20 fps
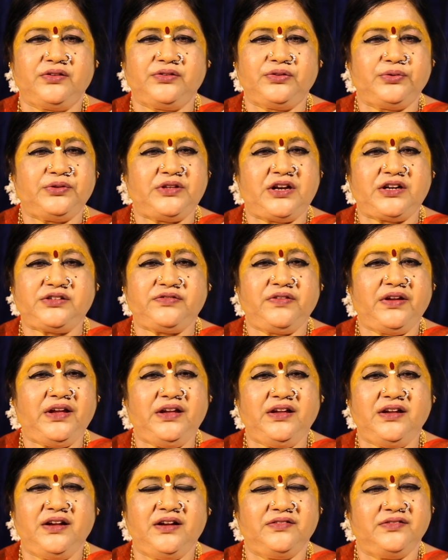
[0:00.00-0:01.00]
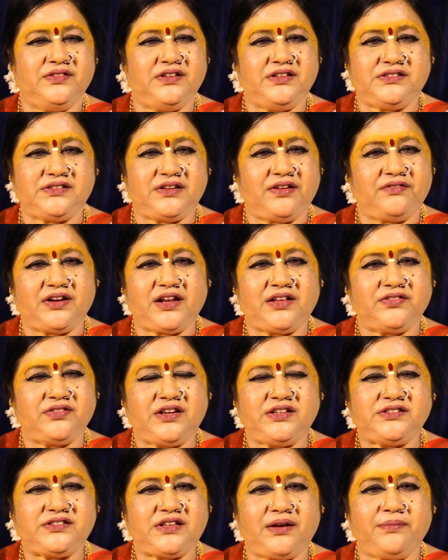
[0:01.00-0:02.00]
So that's why these
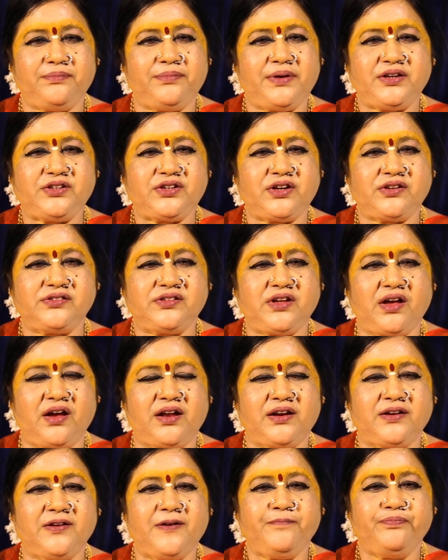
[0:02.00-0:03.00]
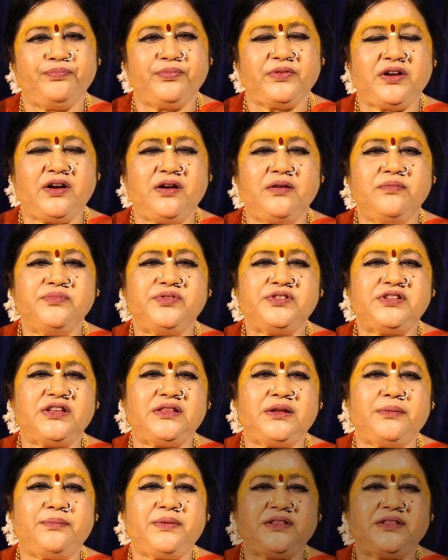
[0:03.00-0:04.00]
Navaratri celebrations are comes in the